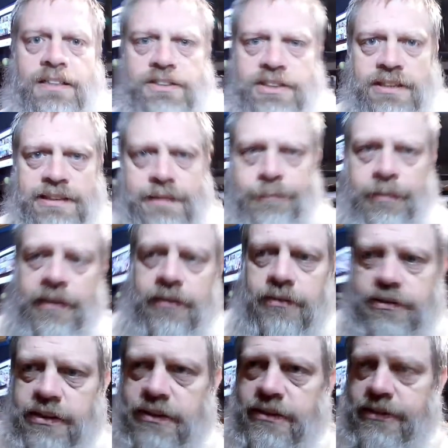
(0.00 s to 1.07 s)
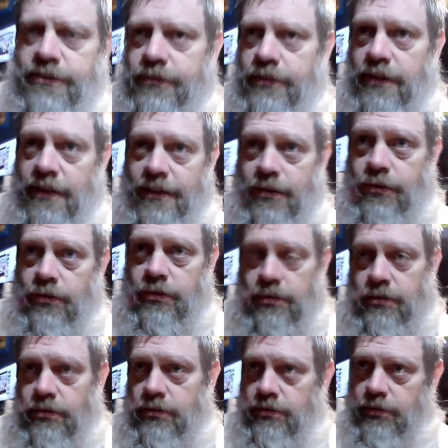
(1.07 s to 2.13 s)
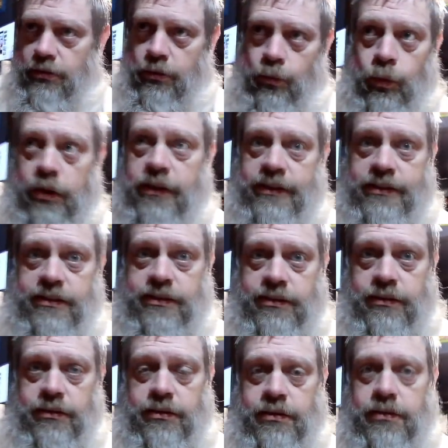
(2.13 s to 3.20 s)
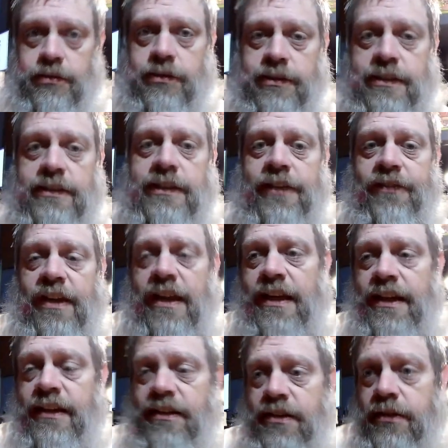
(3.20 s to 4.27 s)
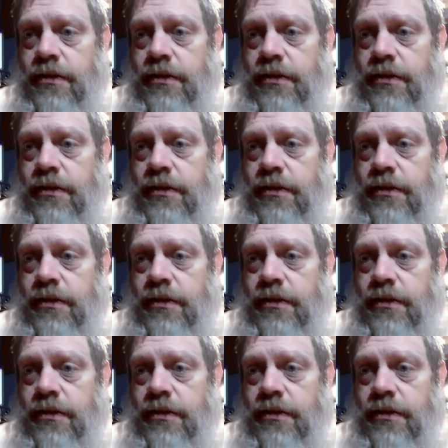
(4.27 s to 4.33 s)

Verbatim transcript: to adjust the barrel adjuster like once since I've had it.